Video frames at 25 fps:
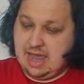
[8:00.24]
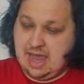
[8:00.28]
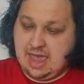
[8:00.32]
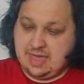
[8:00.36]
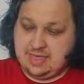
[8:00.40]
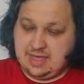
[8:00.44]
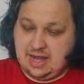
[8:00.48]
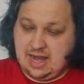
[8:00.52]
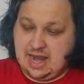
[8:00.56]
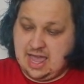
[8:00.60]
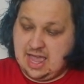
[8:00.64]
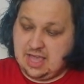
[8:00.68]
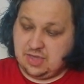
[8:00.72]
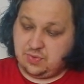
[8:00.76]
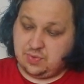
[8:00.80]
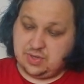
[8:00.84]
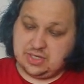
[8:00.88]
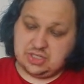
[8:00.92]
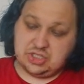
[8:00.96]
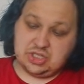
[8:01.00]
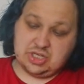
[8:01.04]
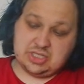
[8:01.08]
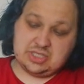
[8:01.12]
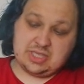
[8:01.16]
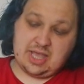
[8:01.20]
And the last one
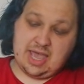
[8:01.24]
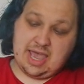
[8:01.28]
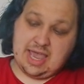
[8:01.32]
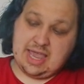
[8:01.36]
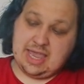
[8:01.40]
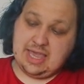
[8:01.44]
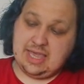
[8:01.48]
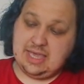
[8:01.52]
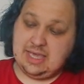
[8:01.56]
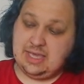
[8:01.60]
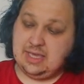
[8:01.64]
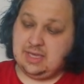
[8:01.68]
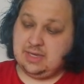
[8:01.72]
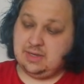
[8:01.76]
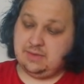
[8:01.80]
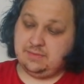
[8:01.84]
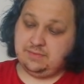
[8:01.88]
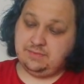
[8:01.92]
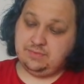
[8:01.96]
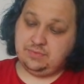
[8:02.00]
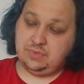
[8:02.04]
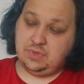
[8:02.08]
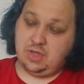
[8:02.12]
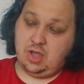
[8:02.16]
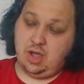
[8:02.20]
is just a...
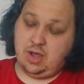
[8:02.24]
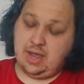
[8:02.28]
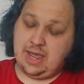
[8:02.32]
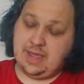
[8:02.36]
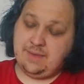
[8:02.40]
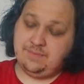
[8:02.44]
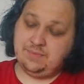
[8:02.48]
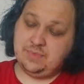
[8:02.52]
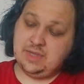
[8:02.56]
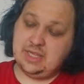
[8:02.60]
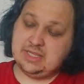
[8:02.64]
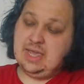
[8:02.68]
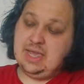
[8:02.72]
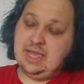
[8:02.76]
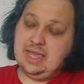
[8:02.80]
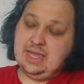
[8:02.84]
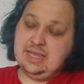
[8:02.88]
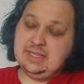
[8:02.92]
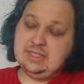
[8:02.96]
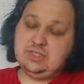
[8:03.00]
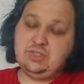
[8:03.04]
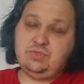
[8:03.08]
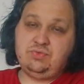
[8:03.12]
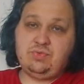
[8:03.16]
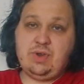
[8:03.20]
Okay.
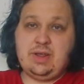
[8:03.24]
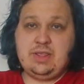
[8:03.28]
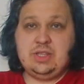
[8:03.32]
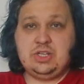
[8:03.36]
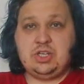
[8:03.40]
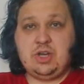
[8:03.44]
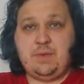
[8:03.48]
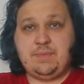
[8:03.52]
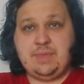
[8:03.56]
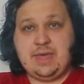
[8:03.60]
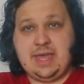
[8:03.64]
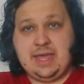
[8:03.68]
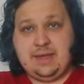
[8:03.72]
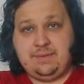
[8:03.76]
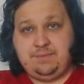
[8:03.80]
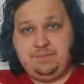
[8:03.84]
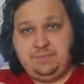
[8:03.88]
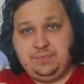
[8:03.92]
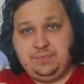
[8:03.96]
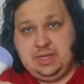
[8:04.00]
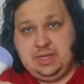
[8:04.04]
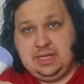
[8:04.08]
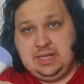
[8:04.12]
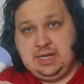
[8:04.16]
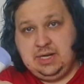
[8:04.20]
It's right at the top there.
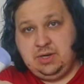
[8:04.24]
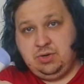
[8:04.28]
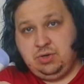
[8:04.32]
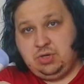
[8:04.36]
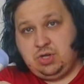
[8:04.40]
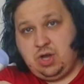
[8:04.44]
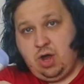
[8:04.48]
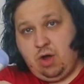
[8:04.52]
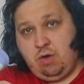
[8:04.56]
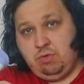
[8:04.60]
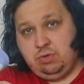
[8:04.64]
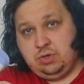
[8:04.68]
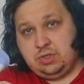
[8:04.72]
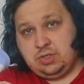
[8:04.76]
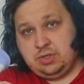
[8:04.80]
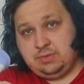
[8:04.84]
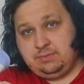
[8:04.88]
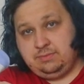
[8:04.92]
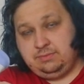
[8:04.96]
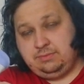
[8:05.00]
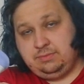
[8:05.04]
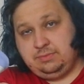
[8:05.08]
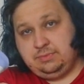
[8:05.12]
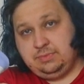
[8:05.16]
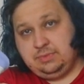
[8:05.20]
Little gold
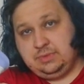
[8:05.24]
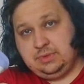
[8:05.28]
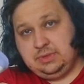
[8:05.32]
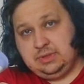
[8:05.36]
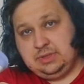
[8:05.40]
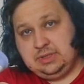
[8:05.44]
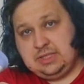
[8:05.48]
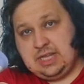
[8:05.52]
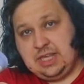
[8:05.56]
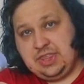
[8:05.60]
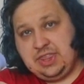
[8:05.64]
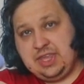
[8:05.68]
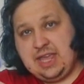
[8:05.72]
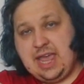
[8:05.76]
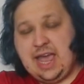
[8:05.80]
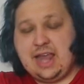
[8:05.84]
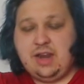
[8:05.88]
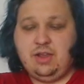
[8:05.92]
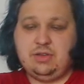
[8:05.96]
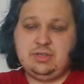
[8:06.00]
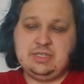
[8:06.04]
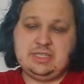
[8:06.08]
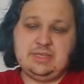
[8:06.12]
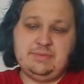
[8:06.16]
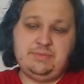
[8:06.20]
Deathly
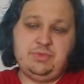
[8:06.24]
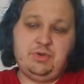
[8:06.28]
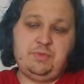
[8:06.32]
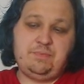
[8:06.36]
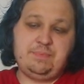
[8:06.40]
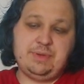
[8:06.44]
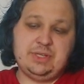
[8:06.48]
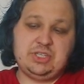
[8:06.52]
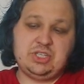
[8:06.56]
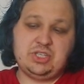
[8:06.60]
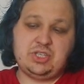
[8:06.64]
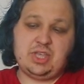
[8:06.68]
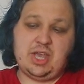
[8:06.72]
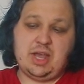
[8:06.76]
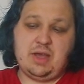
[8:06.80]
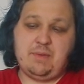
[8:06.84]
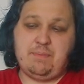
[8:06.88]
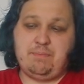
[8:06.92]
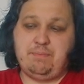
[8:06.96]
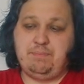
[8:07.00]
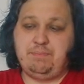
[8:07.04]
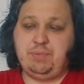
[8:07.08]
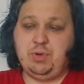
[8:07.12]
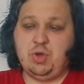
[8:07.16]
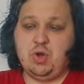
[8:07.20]
Hallows symbol. But just like a
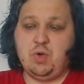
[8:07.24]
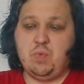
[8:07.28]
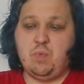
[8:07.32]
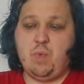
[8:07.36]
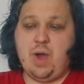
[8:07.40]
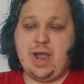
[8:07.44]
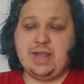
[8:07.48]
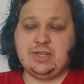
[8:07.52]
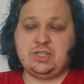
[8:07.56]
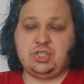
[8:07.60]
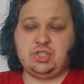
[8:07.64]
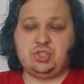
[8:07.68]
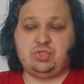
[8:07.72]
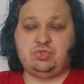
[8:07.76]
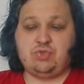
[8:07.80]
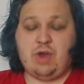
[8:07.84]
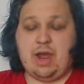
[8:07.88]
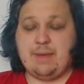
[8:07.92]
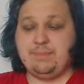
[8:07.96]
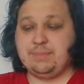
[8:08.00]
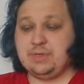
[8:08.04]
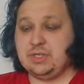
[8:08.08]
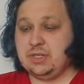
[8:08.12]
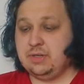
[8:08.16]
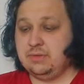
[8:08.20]
blue and white
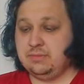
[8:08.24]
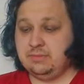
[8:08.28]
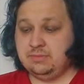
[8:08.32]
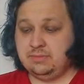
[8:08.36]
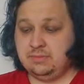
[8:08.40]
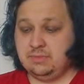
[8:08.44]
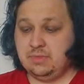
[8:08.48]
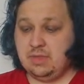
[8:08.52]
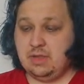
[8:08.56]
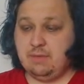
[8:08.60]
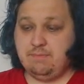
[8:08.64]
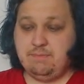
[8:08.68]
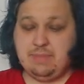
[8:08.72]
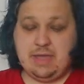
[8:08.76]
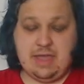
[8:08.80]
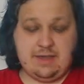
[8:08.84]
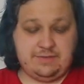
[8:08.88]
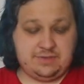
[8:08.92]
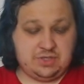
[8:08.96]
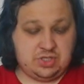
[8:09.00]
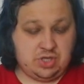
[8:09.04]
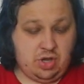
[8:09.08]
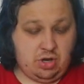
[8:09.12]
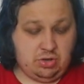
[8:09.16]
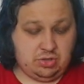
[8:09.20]
striped pair
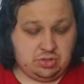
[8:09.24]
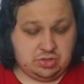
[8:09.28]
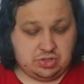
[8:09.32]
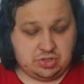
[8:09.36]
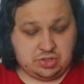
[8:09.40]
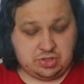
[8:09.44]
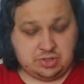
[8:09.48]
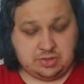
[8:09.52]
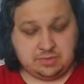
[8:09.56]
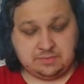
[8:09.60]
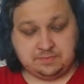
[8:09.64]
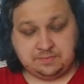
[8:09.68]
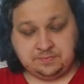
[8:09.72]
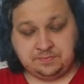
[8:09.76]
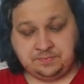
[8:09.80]
of socks.